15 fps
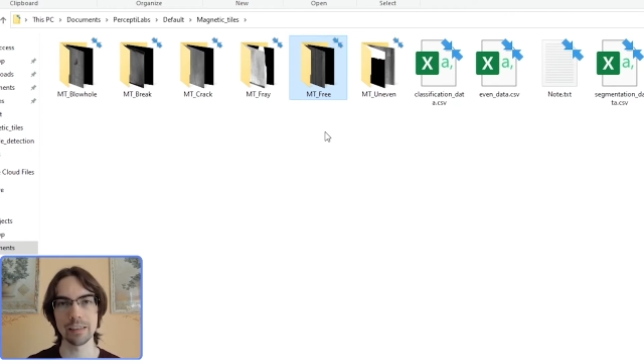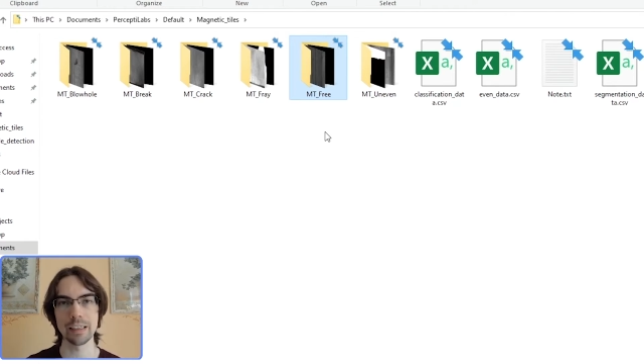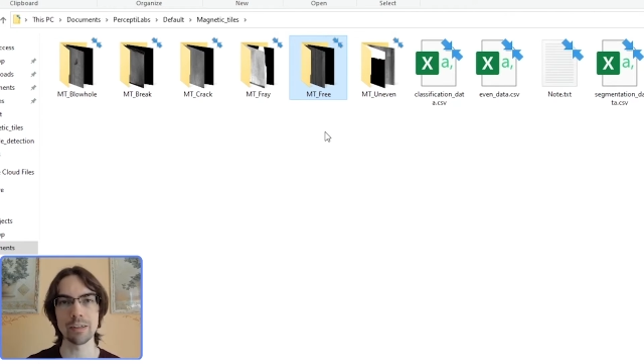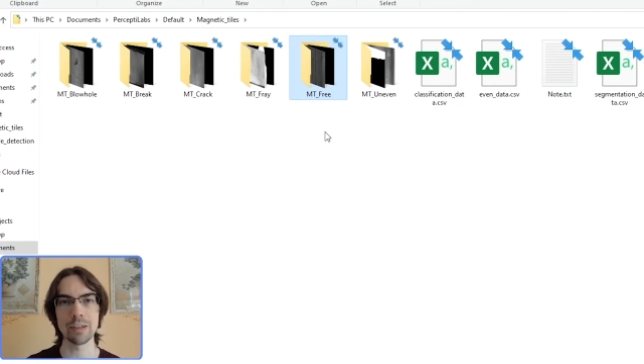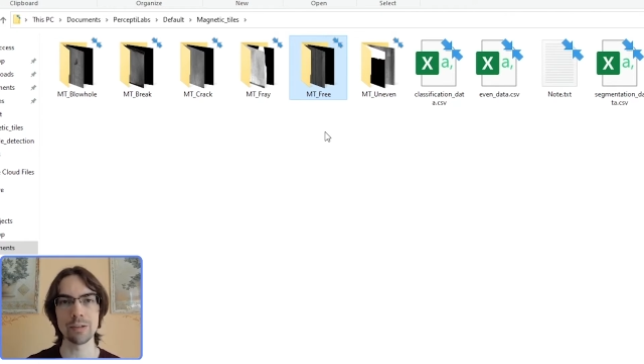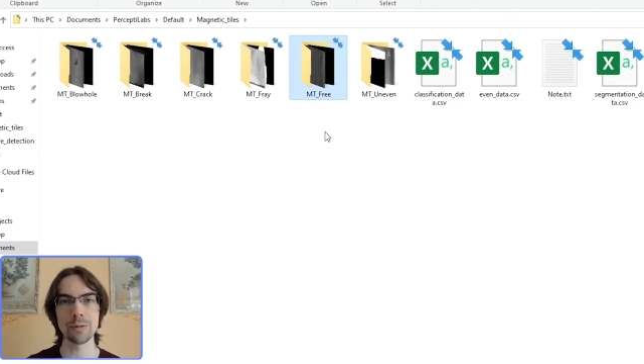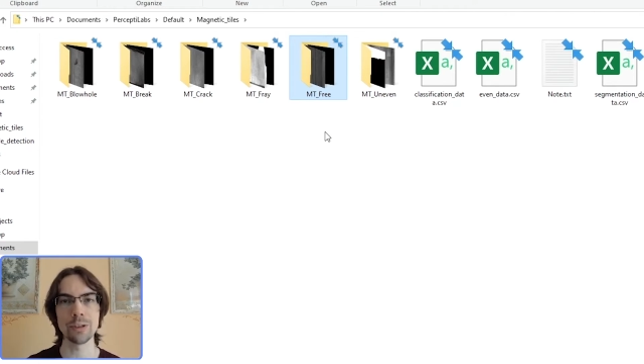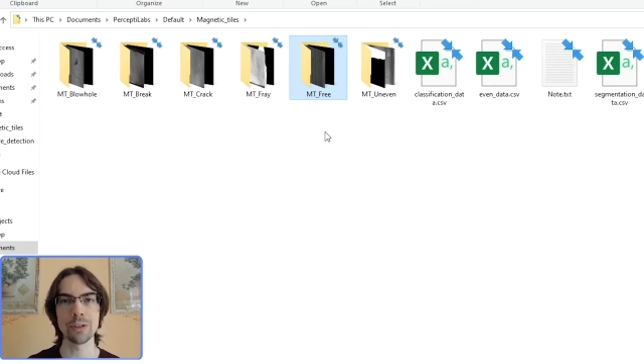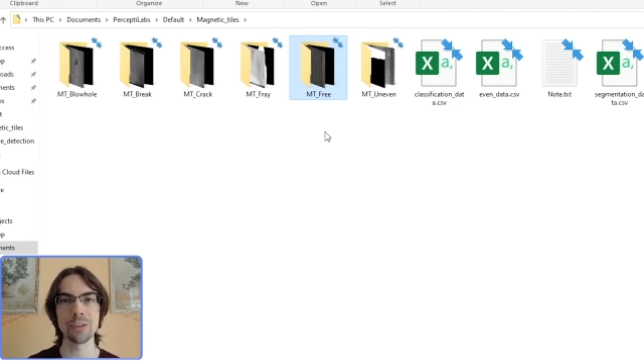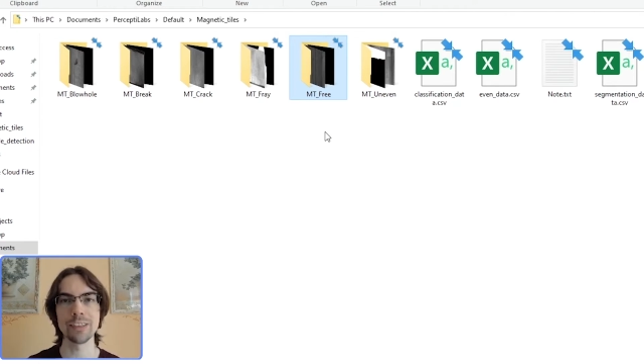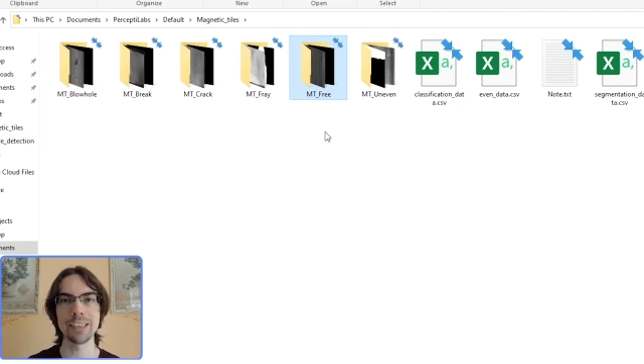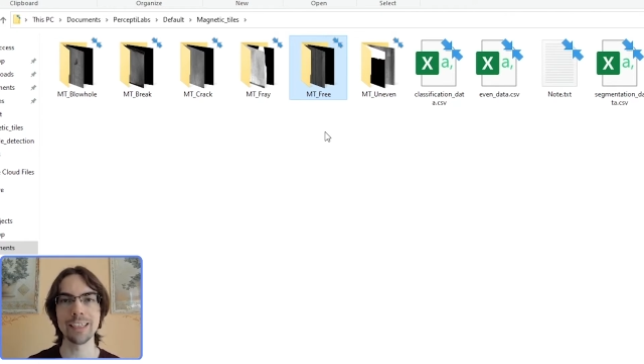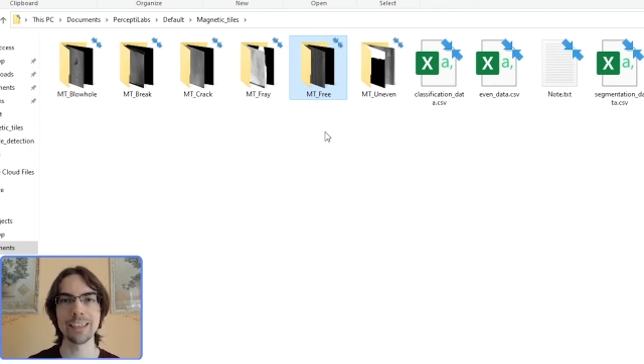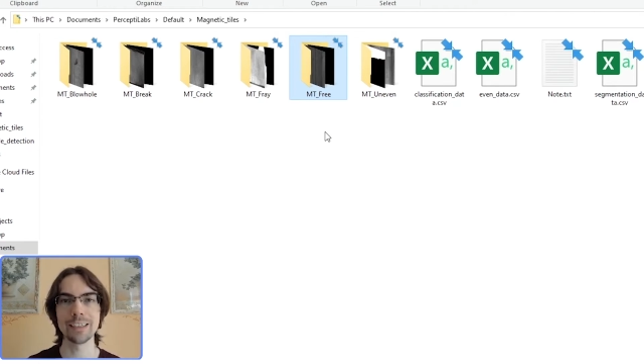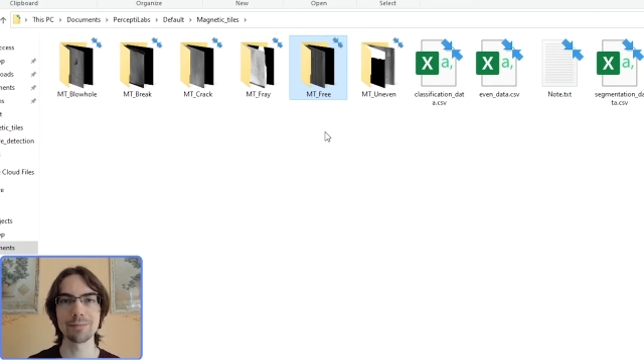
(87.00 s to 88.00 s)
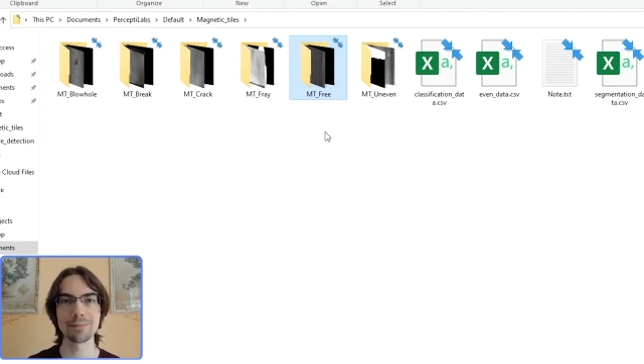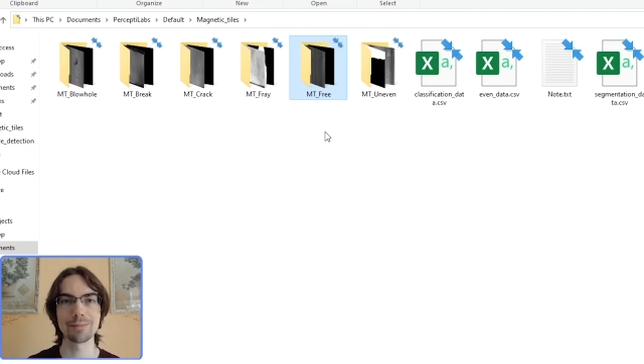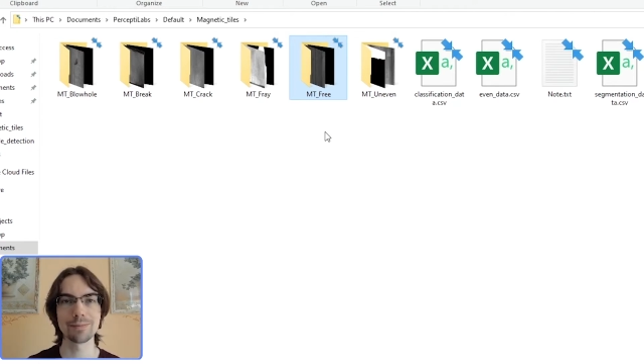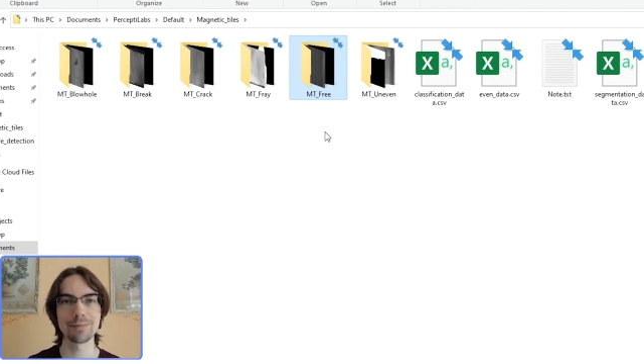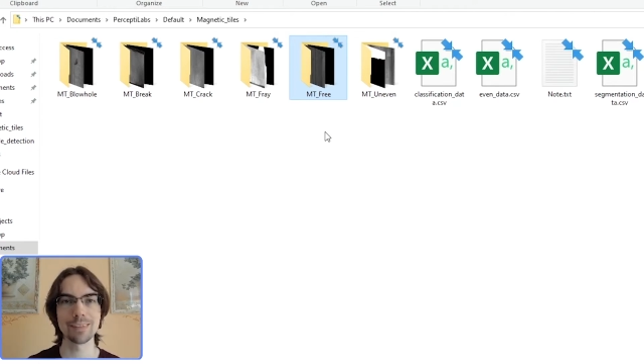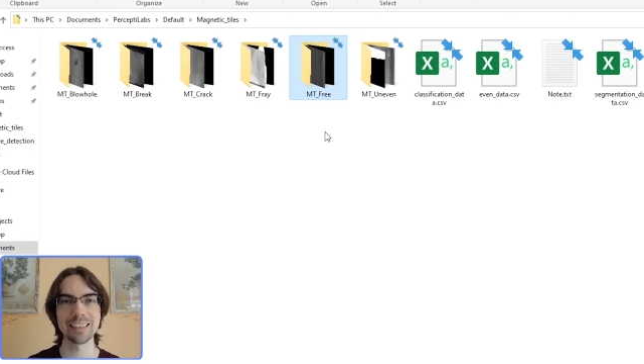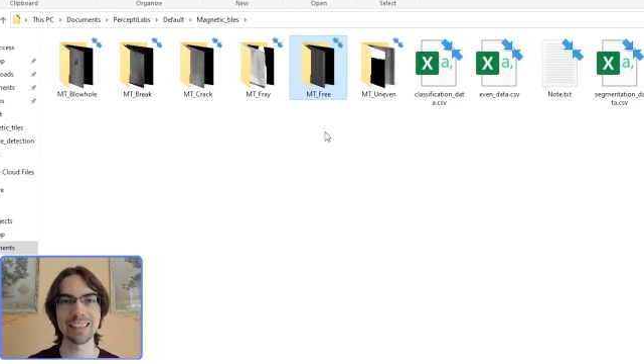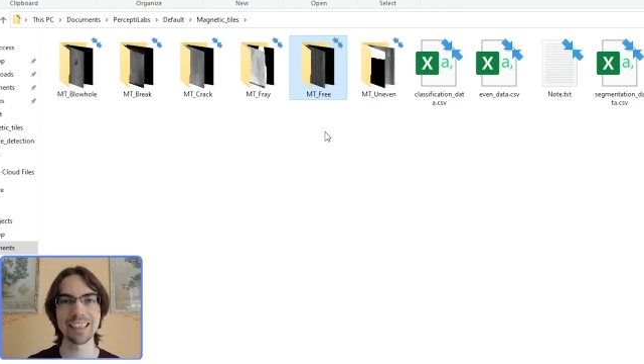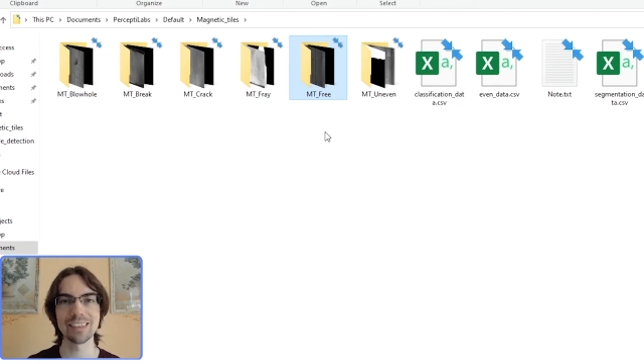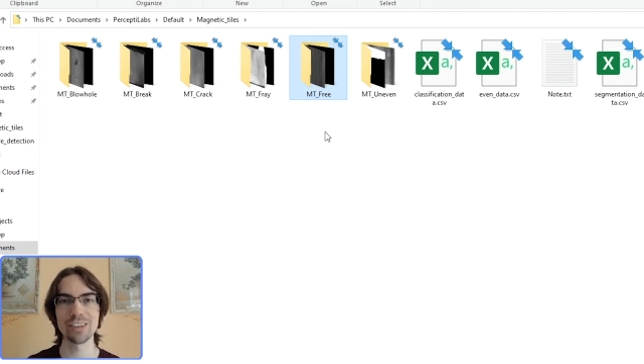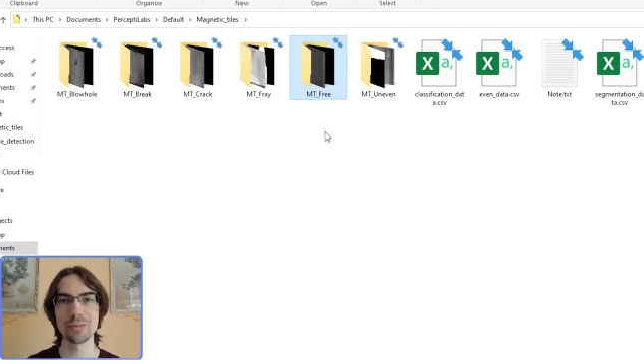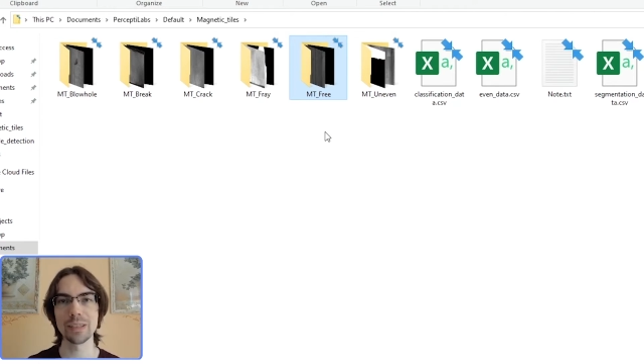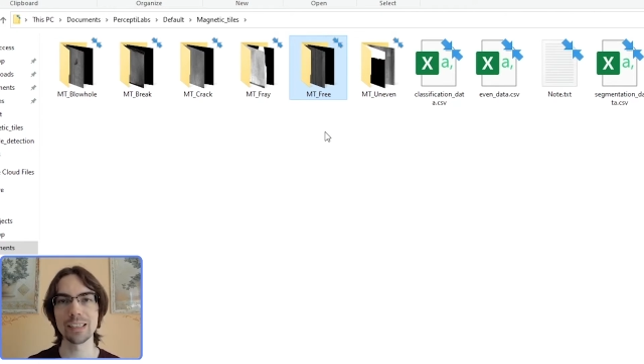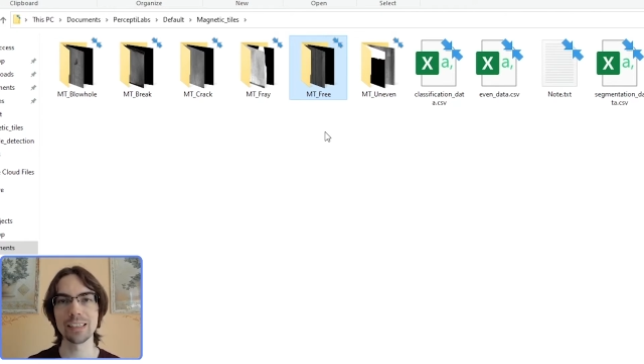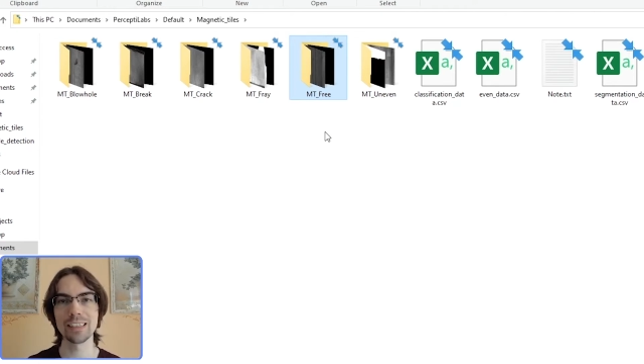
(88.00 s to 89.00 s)
Now that we know the data, let's get
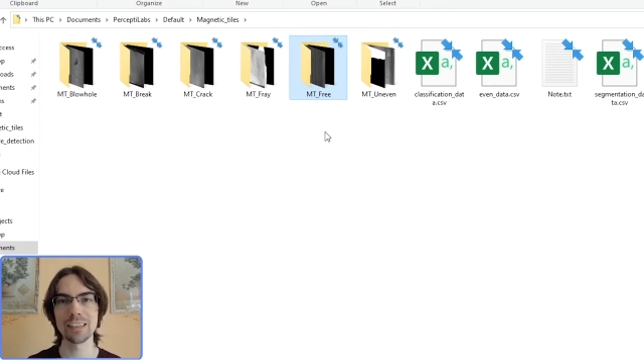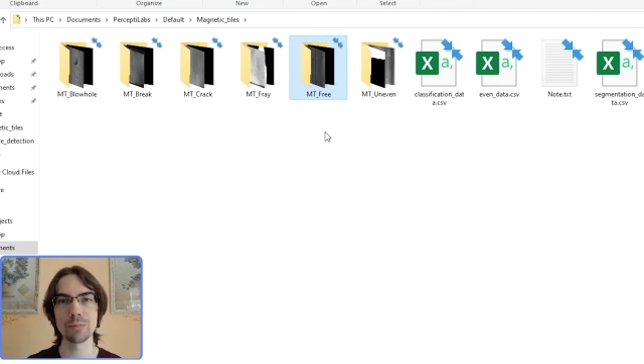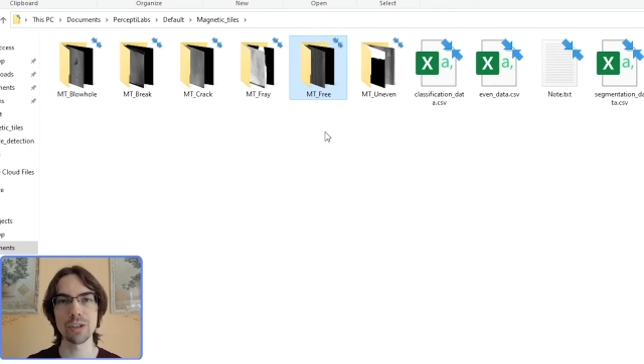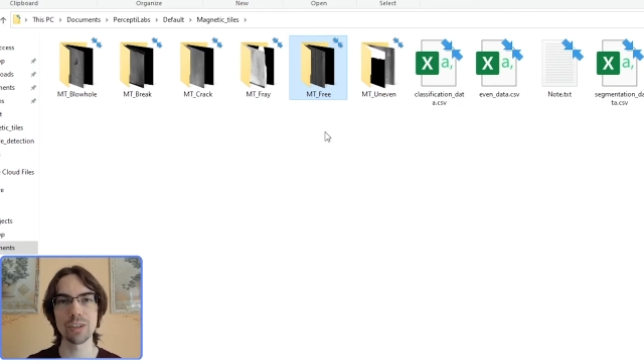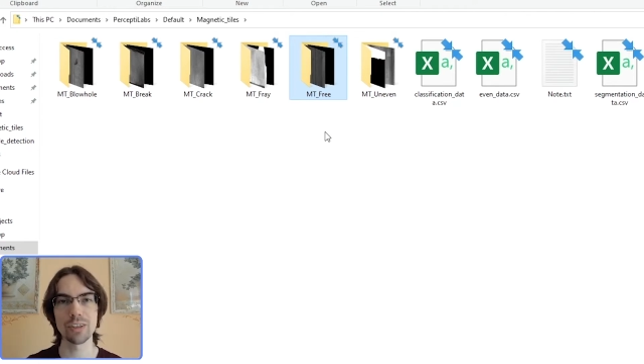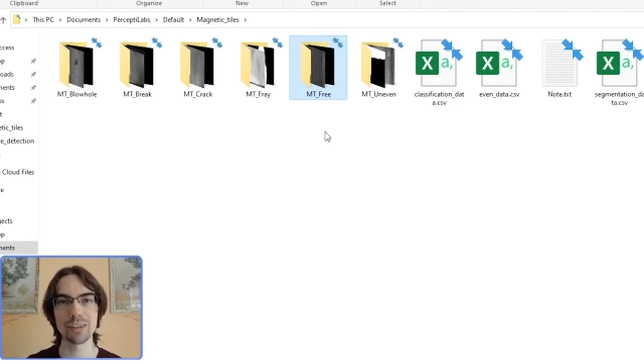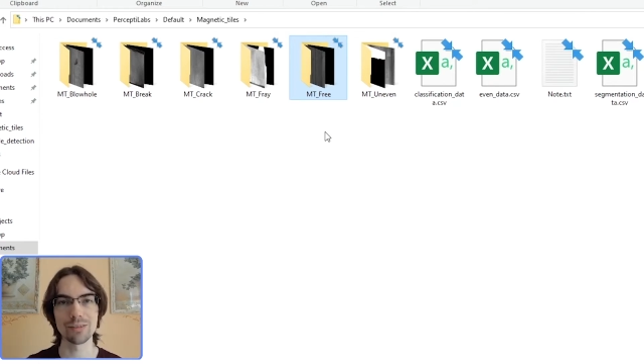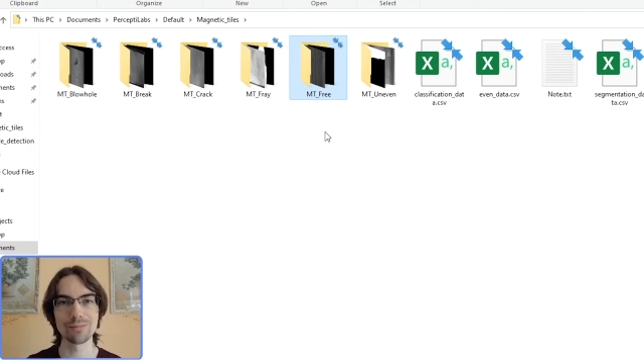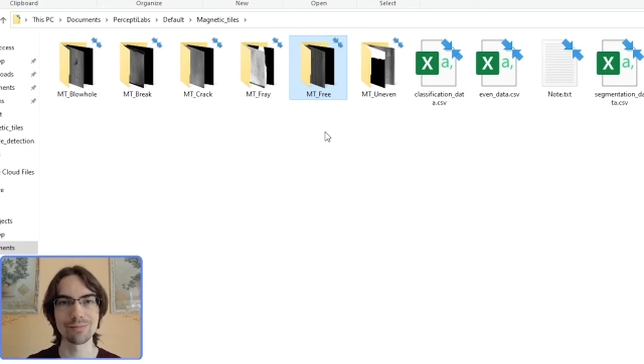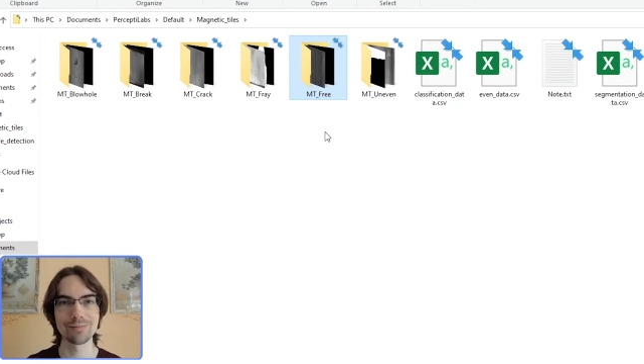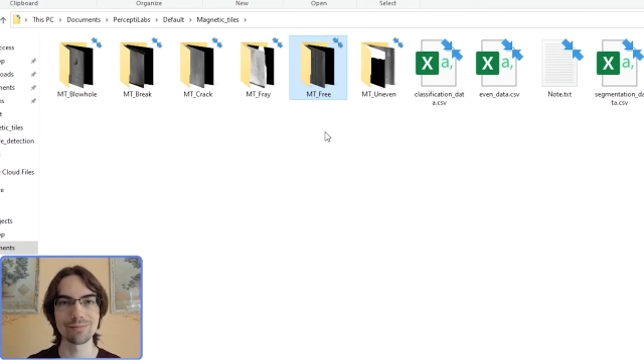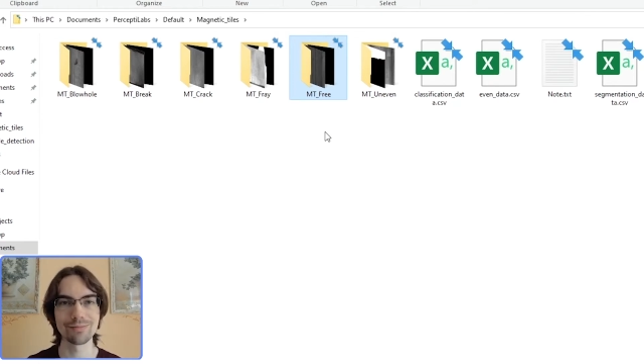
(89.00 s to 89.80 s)
to building the model.